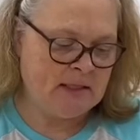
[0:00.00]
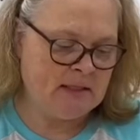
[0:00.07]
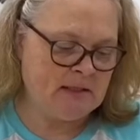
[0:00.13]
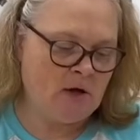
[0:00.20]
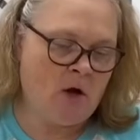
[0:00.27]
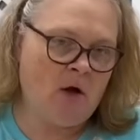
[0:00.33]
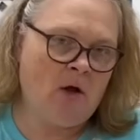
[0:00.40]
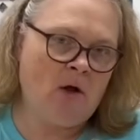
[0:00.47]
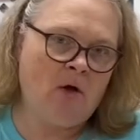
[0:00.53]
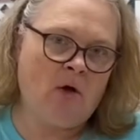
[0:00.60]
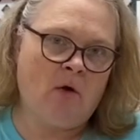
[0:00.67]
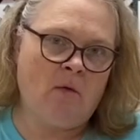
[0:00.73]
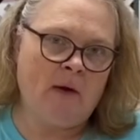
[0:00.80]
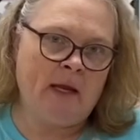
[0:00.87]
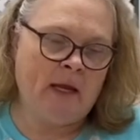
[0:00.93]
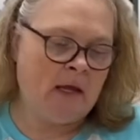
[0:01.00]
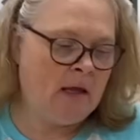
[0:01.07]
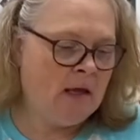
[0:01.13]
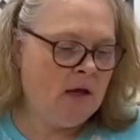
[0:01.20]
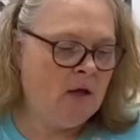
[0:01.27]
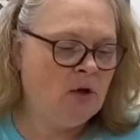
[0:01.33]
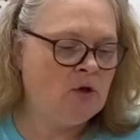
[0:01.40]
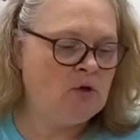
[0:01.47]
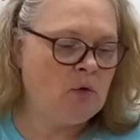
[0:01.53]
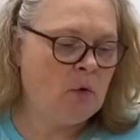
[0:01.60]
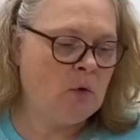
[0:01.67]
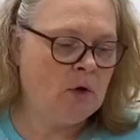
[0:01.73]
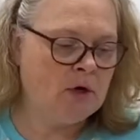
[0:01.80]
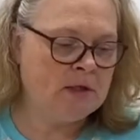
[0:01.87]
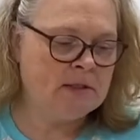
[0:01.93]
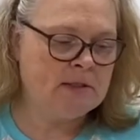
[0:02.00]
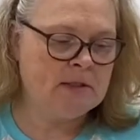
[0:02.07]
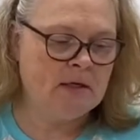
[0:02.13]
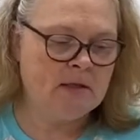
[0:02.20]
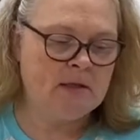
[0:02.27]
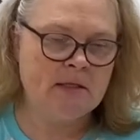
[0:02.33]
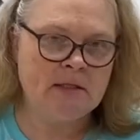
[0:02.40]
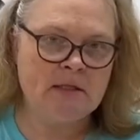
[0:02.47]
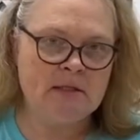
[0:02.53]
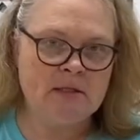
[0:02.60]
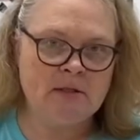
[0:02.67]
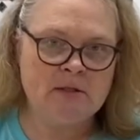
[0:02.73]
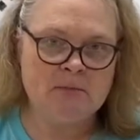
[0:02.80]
press these all going towards